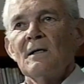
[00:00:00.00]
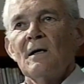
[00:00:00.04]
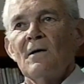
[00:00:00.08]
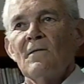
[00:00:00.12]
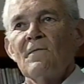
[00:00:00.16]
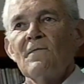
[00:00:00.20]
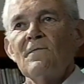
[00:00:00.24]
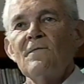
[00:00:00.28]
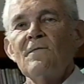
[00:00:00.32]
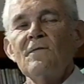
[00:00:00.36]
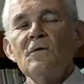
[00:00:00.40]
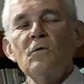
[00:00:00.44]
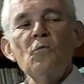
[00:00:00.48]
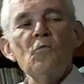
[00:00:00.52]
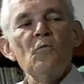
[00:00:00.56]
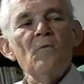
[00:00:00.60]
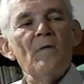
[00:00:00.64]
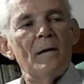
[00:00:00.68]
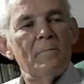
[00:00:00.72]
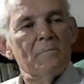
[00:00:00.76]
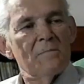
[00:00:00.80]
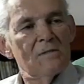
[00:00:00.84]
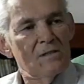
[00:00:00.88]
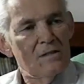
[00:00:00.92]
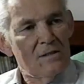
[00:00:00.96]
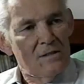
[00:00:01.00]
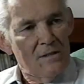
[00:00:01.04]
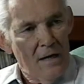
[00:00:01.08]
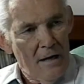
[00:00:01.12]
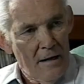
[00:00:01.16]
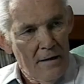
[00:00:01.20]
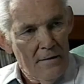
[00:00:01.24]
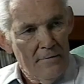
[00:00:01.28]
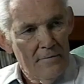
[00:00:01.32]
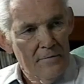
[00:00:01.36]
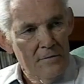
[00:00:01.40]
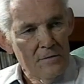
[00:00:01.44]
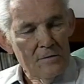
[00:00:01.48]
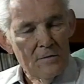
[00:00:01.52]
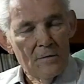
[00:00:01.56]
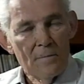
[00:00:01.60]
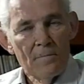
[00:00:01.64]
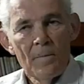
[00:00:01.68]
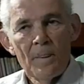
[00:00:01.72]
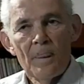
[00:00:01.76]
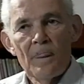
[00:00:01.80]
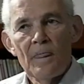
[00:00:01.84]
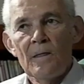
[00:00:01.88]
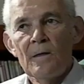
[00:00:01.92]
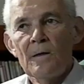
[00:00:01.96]
view themselves
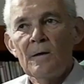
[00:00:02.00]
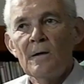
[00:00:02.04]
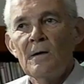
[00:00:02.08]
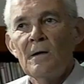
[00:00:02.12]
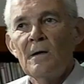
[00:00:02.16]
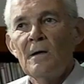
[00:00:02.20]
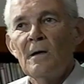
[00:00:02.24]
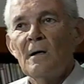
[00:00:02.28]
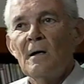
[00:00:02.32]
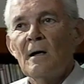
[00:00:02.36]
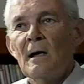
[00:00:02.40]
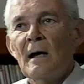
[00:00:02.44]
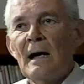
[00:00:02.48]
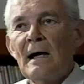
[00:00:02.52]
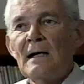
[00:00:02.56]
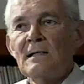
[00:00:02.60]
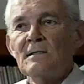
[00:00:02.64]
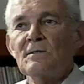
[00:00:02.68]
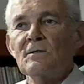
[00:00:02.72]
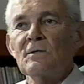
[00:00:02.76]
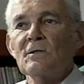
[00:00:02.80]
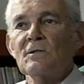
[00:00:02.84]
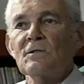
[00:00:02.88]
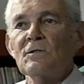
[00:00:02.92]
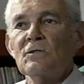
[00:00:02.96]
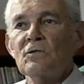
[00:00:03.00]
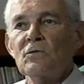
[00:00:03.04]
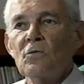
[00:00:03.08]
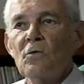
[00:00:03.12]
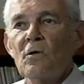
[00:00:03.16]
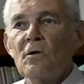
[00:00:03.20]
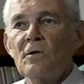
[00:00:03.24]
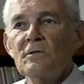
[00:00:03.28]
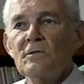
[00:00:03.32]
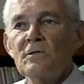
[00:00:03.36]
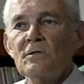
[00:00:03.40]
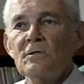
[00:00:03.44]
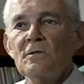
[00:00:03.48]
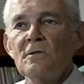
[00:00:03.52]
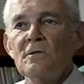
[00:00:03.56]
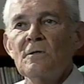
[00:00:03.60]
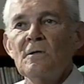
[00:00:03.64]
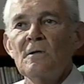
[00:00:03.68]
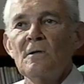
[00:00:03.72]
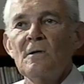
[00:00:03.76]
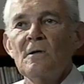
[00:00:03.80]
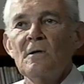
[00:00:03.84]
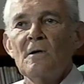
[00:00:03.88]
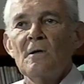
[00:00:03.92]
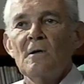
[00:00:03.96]
as the source
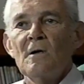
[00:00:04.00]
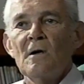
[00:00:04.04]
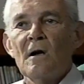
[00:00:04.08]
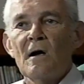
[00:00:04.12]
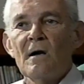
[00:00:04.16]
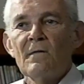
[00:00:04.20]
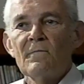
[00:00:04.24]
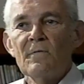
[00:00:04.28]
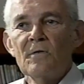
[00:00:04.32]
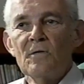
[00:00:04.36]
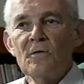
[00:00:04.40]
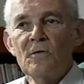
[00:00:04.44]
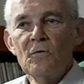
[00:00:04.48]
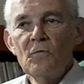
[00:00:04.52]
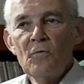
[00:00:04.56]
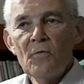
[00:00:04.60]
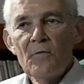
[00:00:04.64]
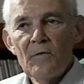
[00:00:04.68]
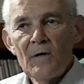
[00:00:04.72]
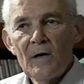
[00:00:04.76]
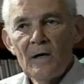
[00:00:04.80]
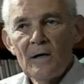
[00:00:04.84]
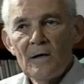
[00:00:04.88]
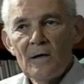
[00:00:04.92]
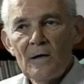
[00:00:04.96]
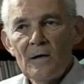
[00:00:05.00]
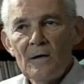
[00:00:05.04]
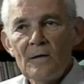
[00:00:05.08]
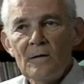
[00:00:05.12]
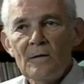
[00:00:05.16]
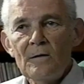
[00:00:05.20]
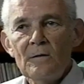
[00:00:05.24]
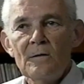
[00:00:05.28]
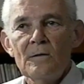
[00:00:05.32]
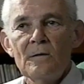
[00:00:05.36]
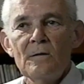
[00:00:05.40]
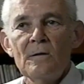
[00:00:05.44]
of the new thinking,